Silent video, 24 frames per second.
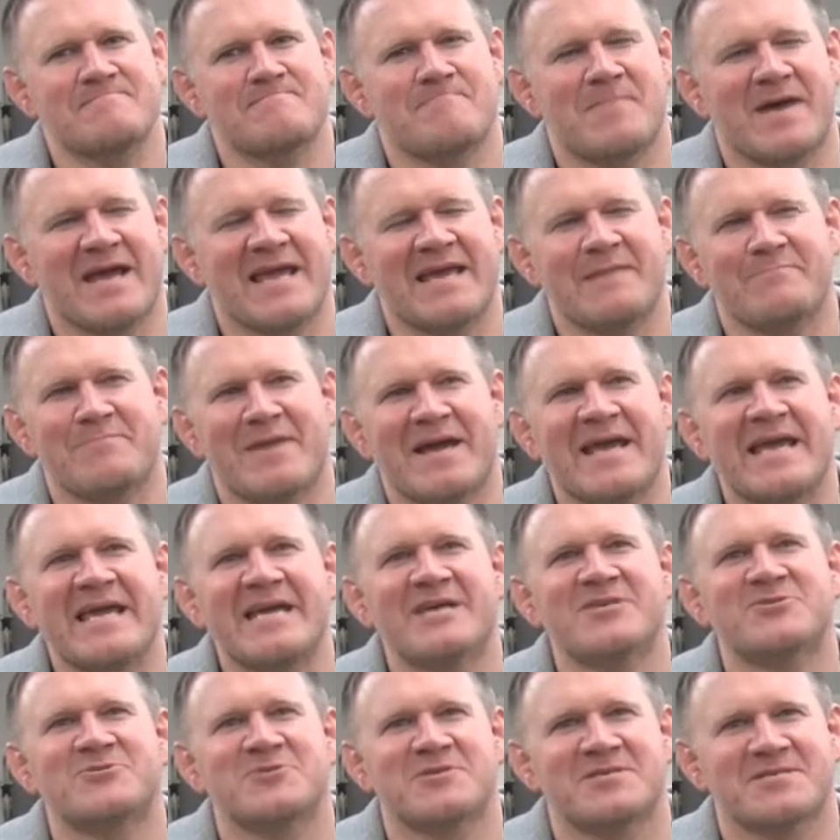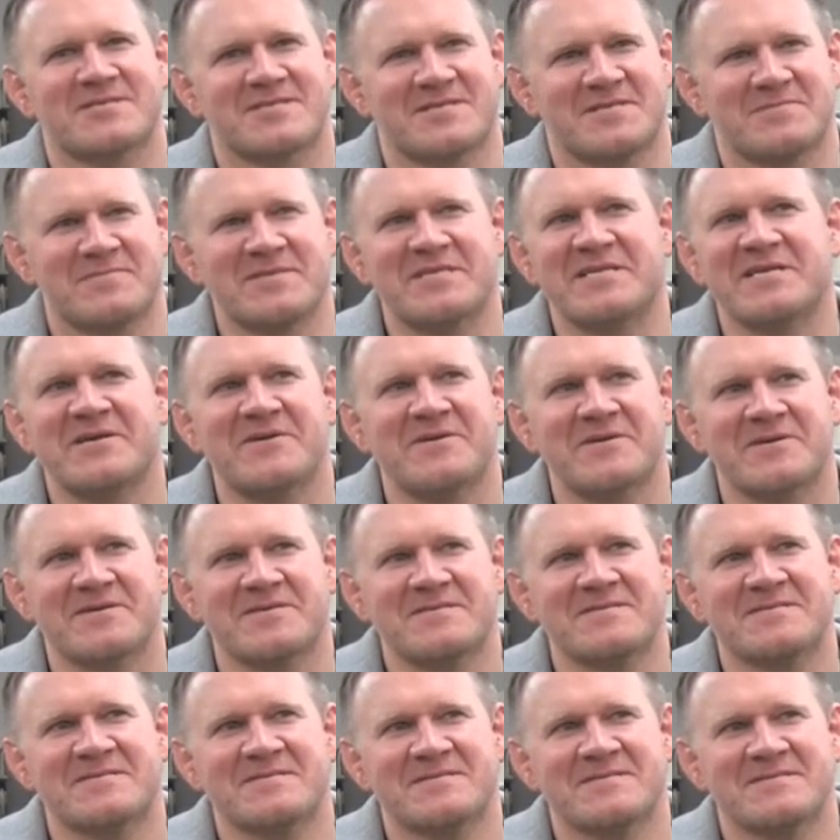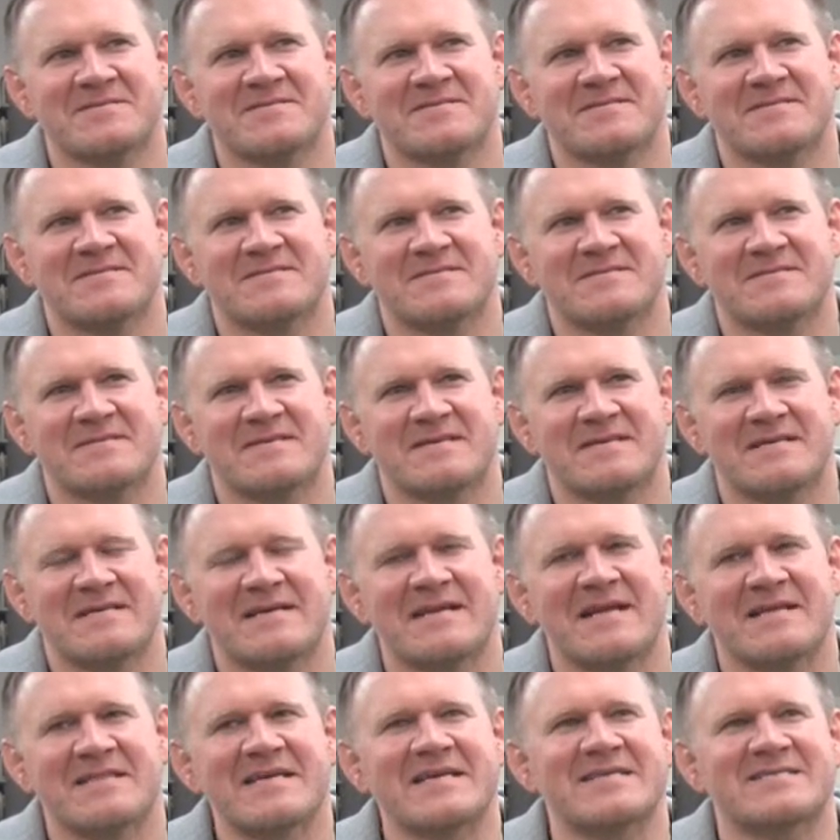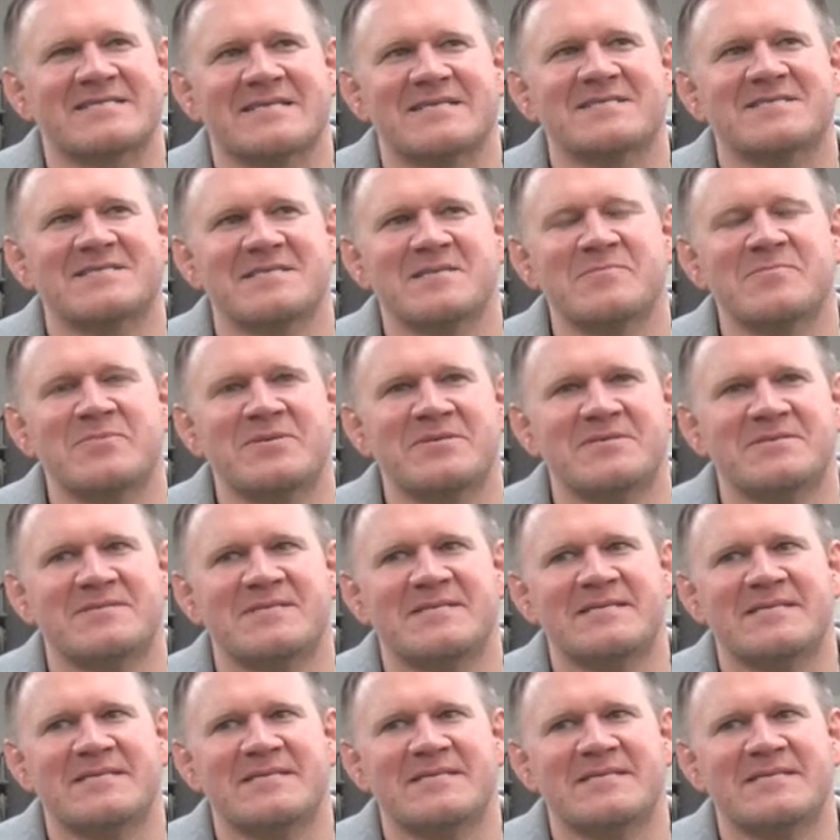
My interest in the material, and I think it's that simple.